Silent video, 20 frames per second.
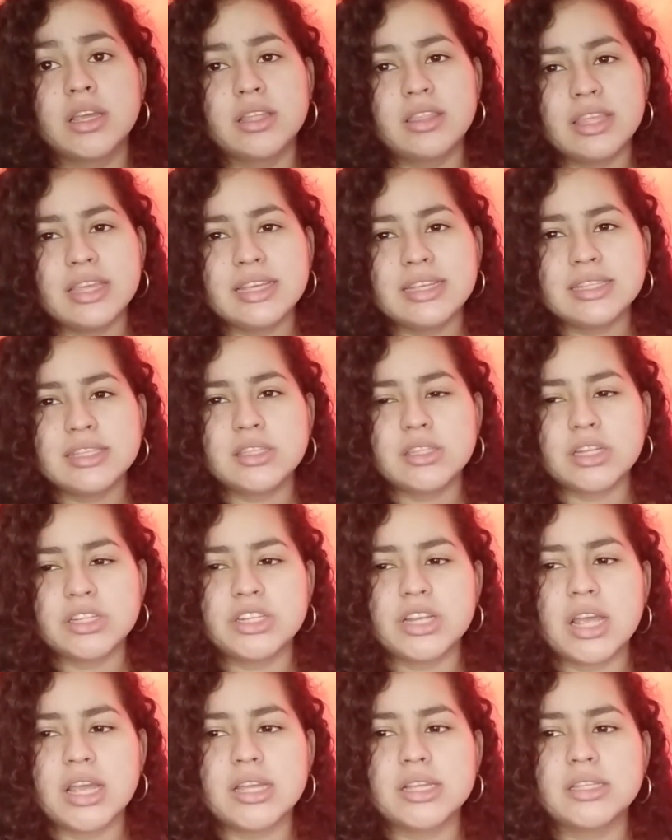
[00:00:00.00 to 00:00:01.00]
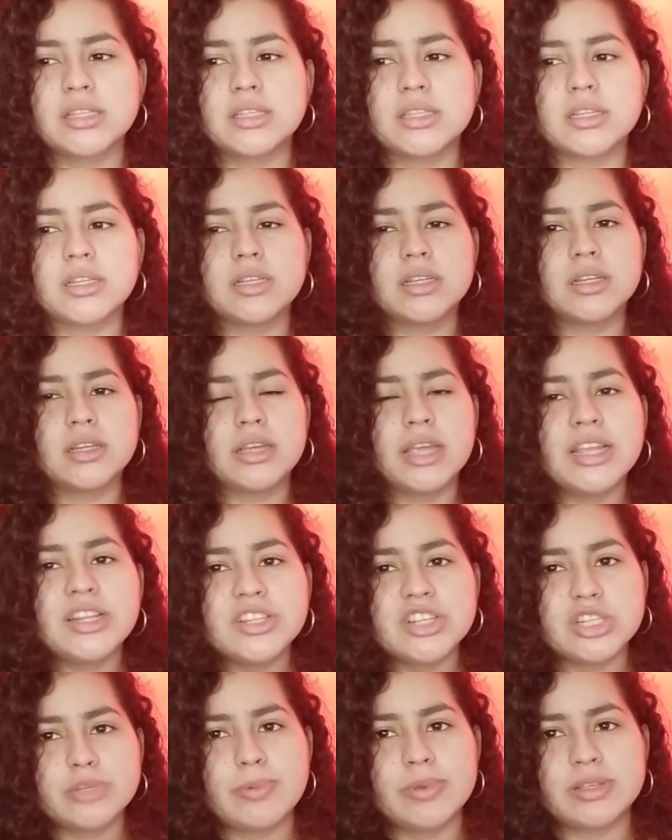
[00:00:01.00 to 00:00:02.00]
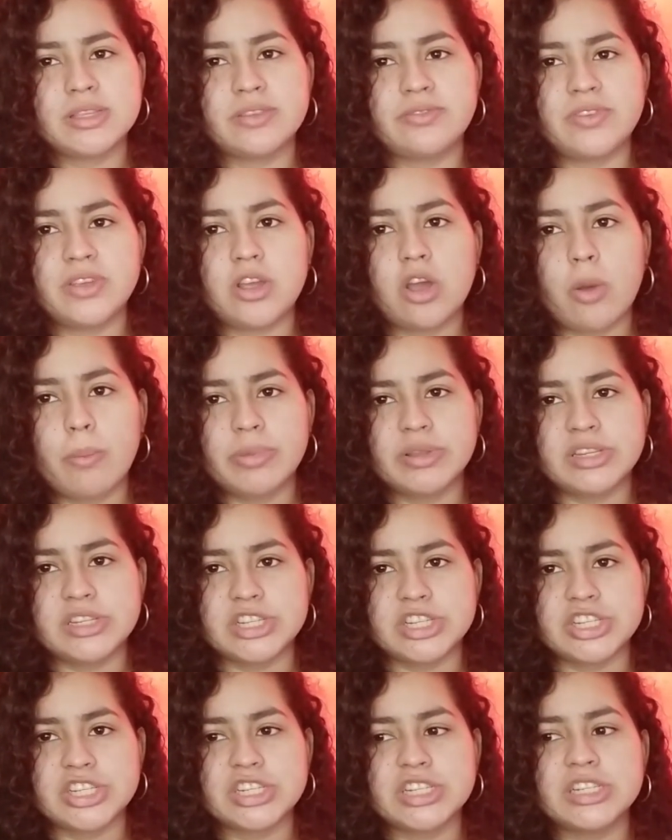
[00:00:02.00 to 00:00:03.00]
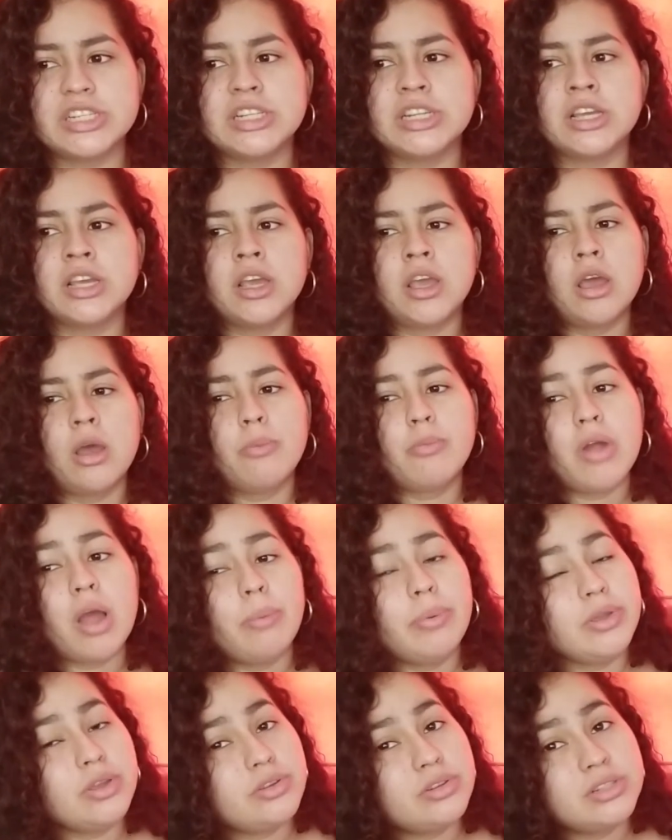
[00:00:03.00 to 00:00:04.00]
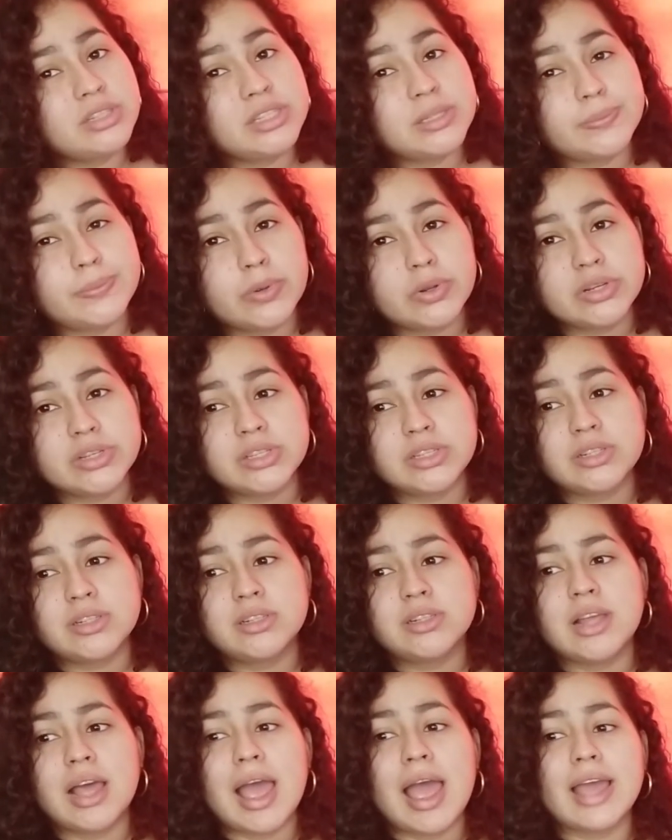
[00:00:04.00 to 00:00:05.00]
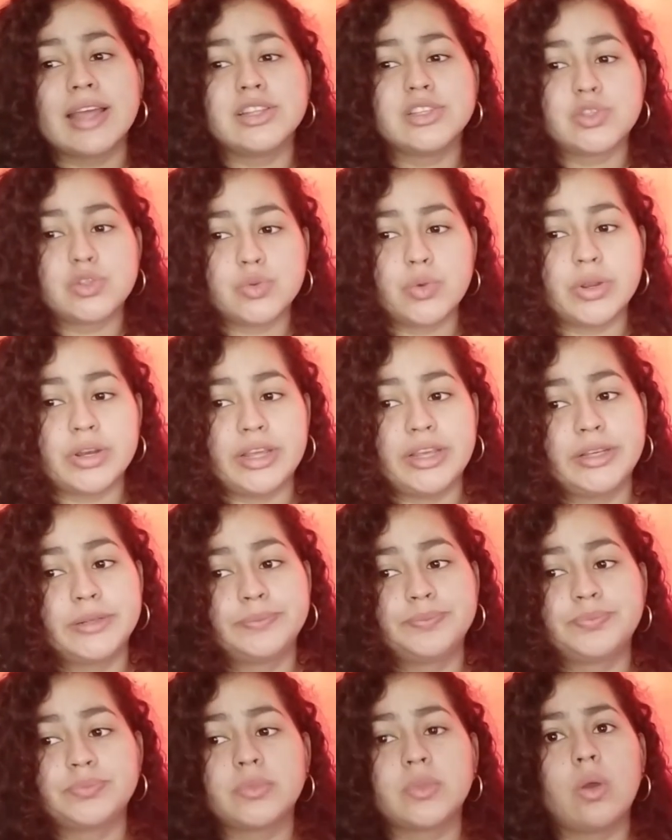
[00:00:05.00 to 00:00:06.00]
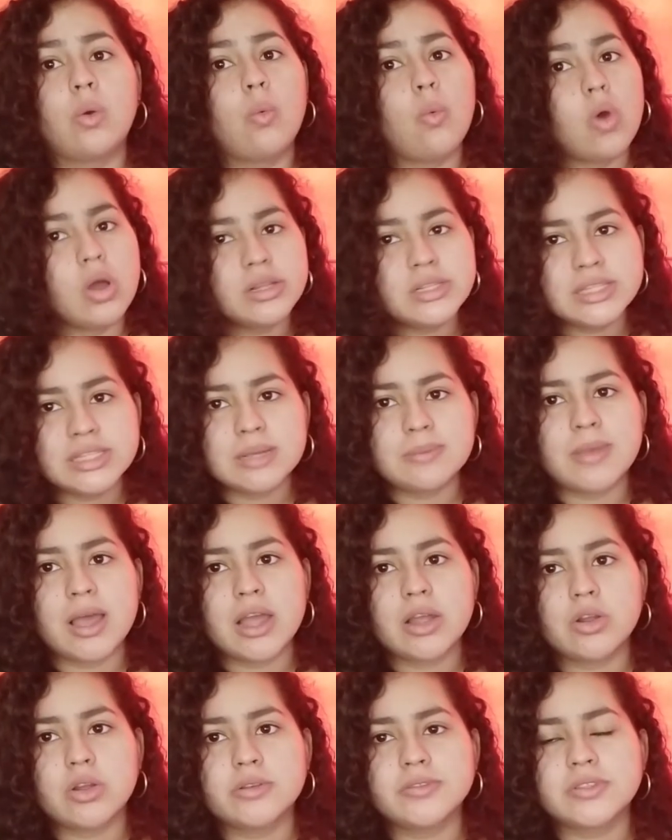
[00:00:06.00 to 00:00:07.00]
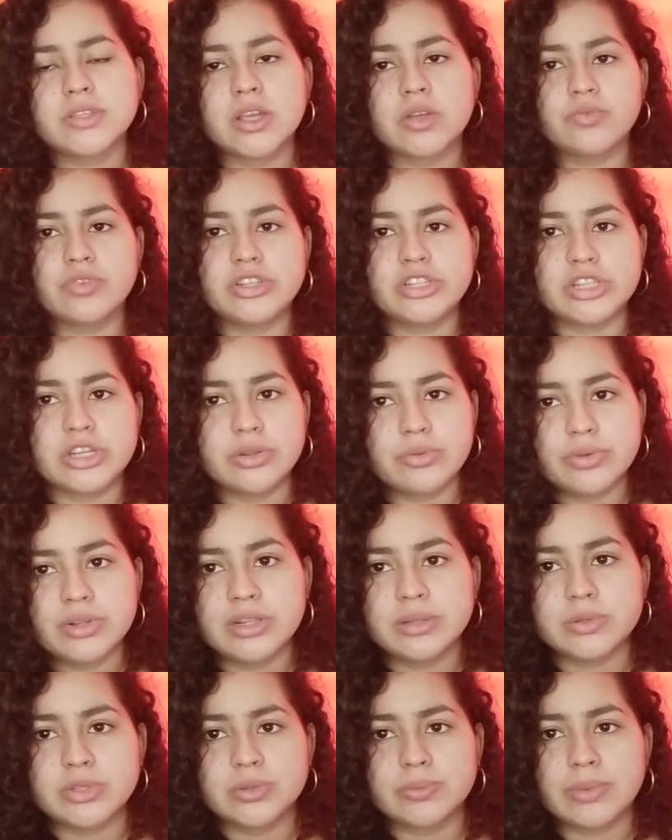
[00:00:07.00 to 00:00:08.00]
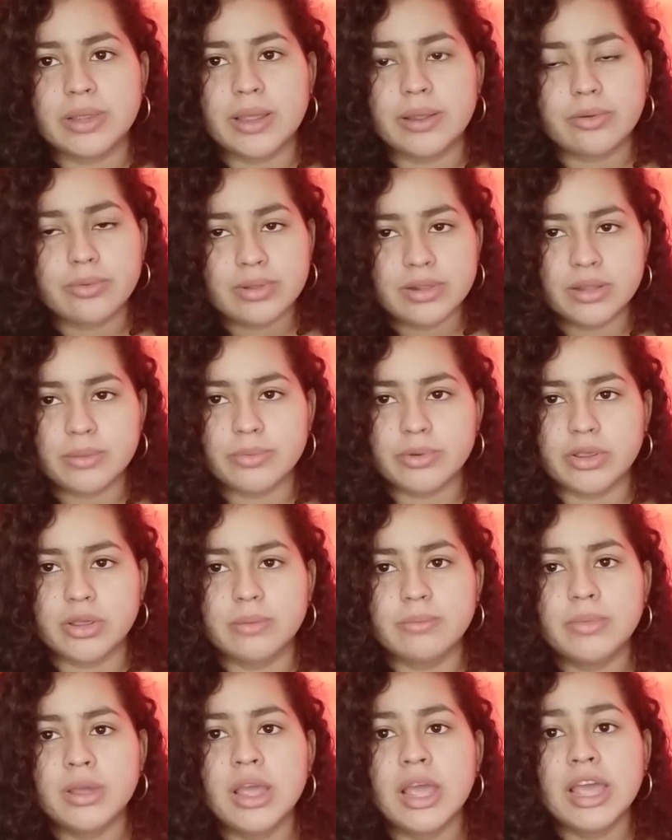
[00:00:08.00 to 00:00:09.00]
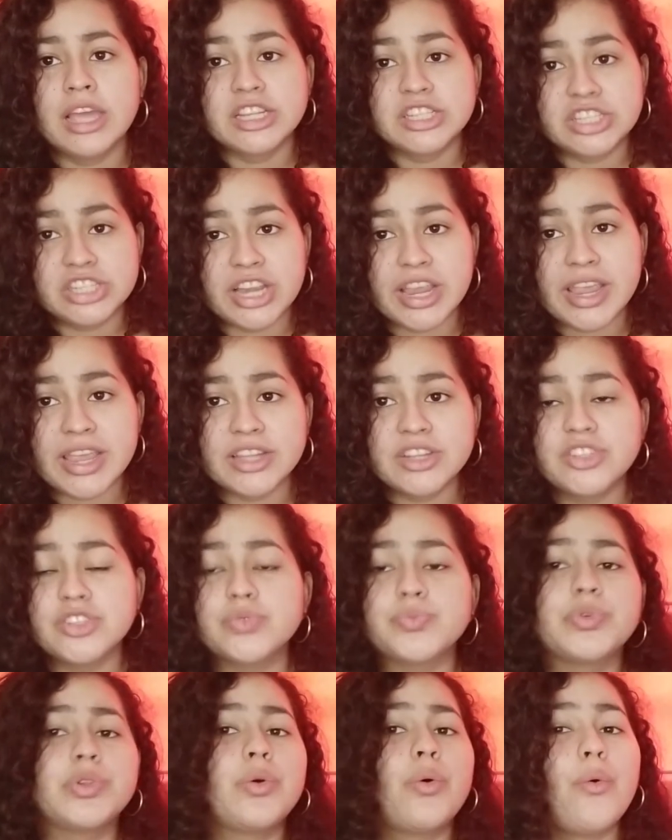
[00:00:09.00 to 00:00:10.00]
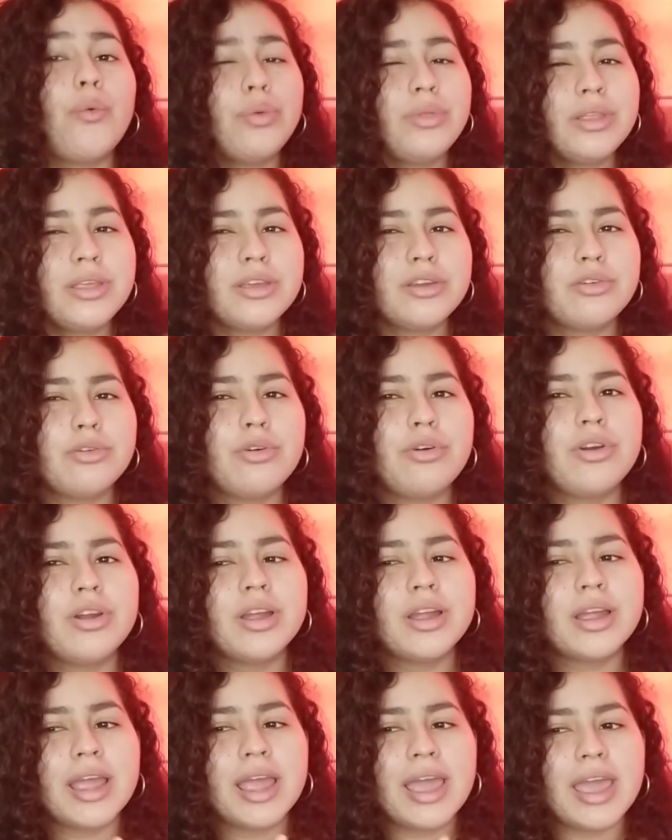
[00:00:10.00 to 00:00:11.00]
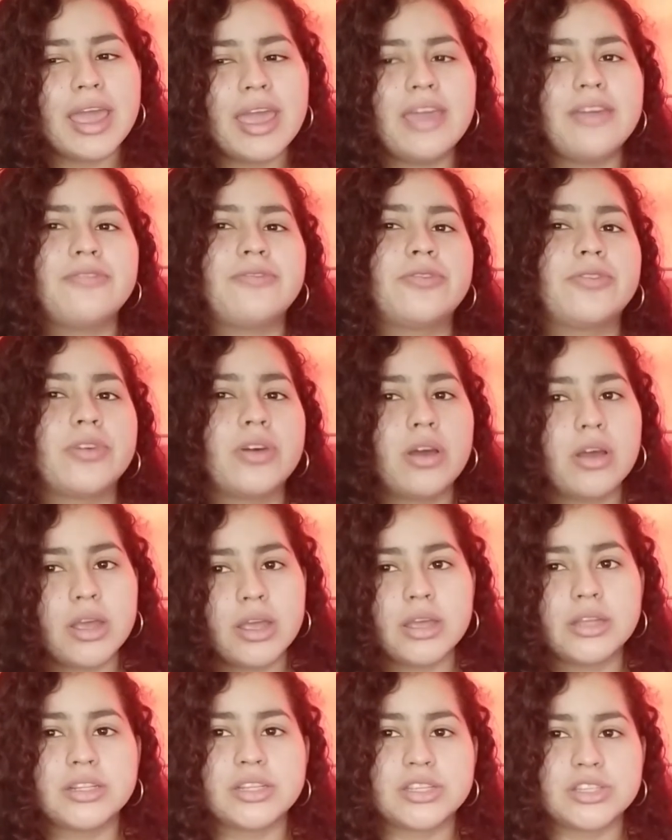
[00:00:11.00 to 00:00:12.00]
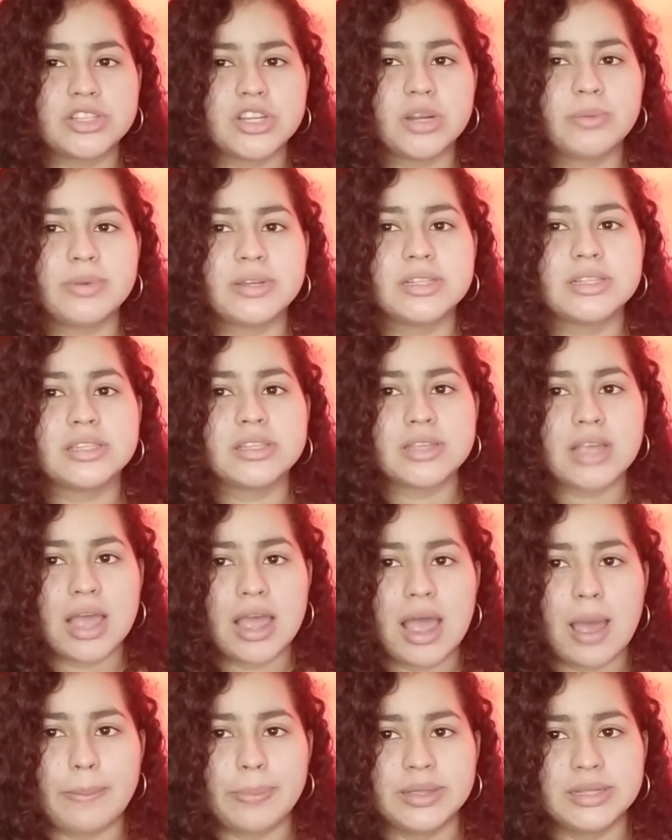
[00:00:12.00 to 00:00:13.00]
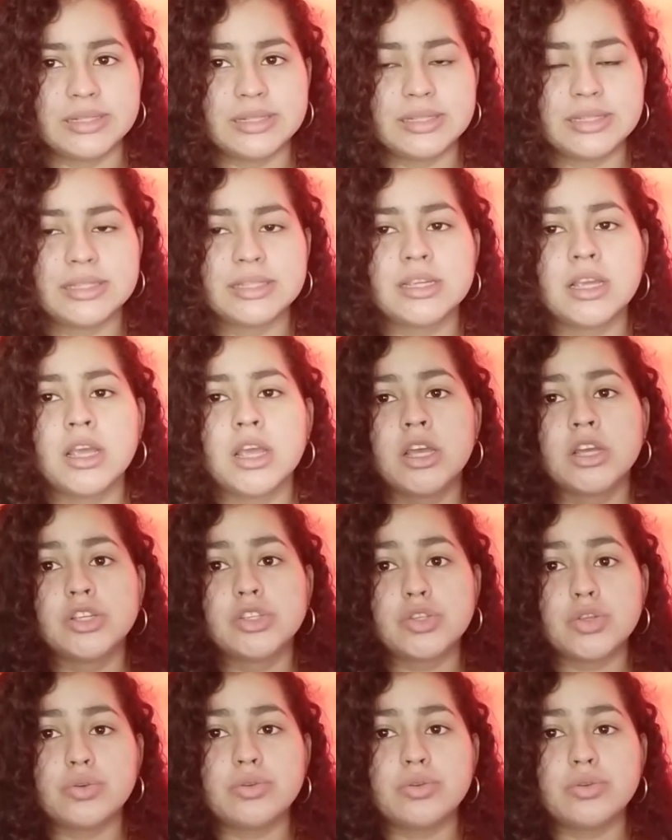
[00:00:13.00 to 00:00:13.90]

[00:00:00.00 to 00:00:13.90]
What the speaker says: Things such as interspecific competition, propagule dispersal, and sorting. Once the mangroves have reached equilibrium, change will only occur if disturbance happens. So